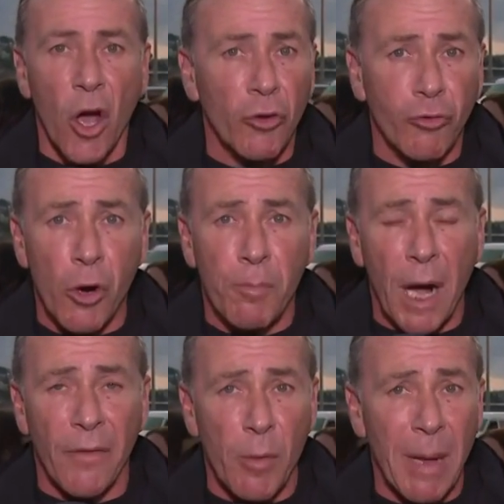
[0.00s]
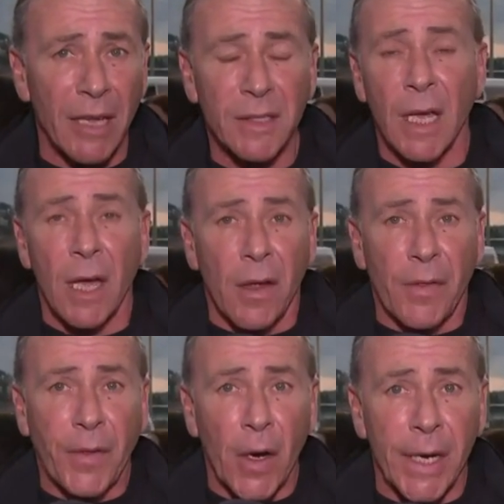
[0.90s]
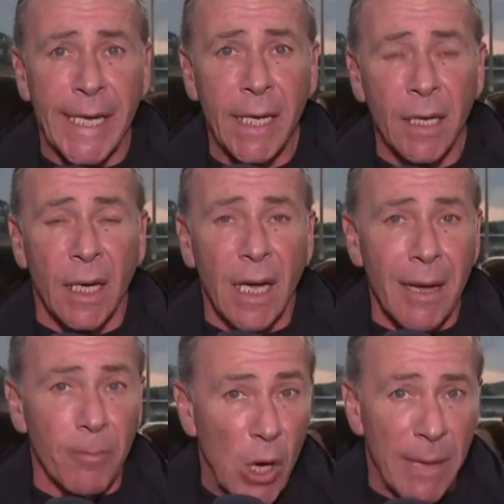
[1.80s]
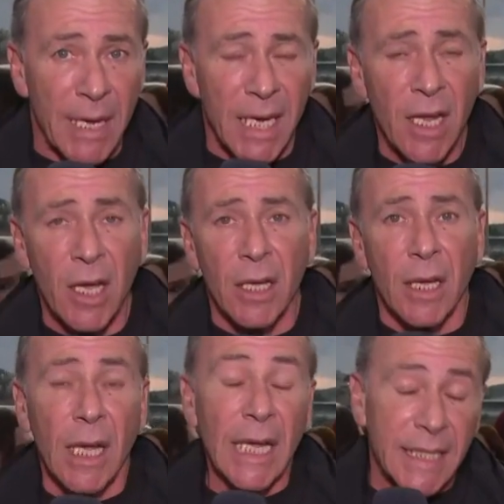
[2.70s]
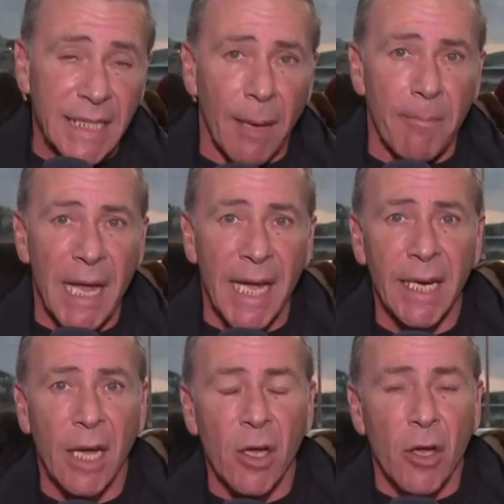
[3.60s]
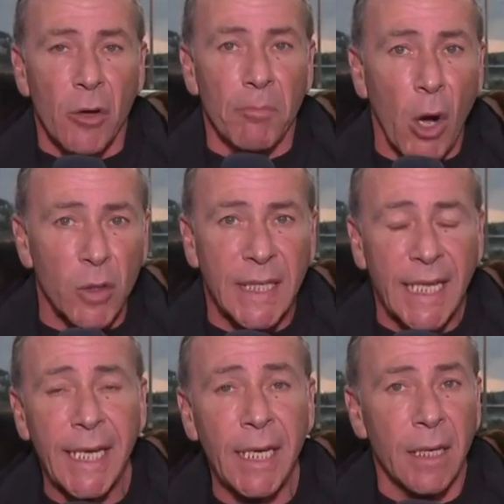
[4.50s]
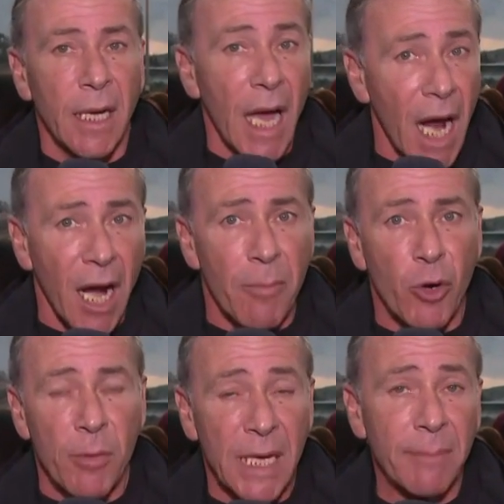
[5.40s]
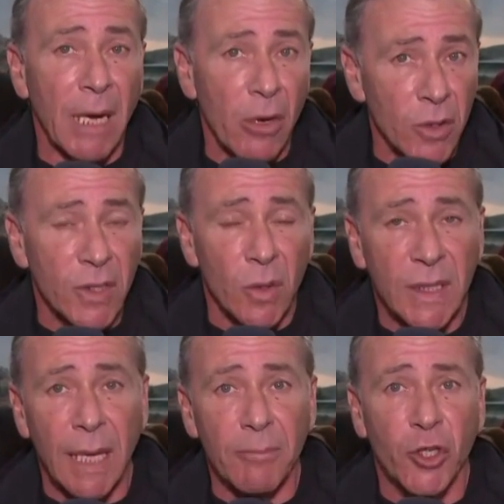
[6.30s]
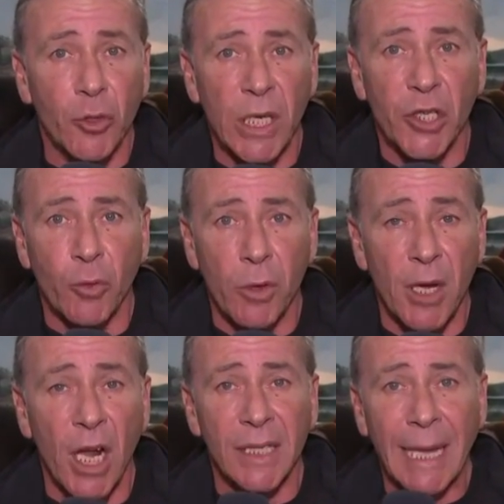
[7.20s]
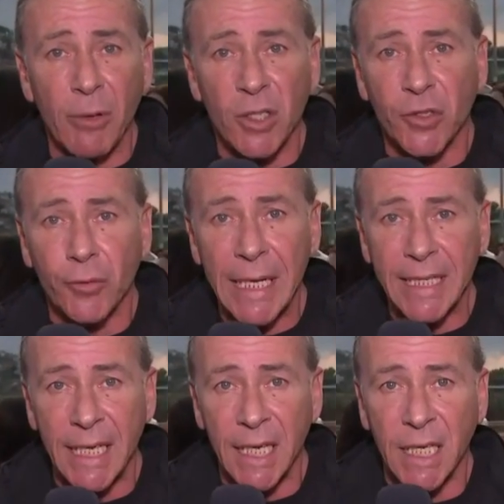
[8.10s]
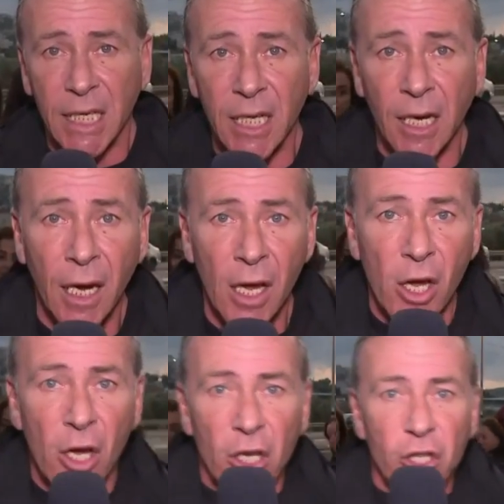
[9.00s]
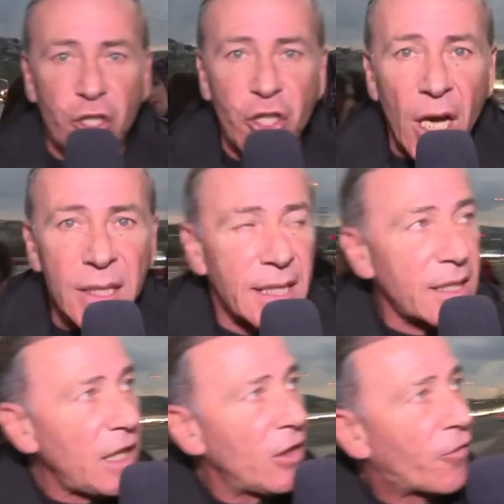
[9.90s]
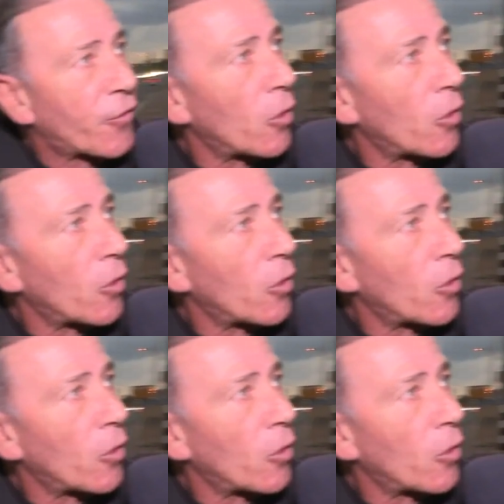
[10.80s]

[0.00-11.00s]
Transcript: a group of about 30 women and some men, mostly Arab women, but also some Jewish women, are demonstrating here just in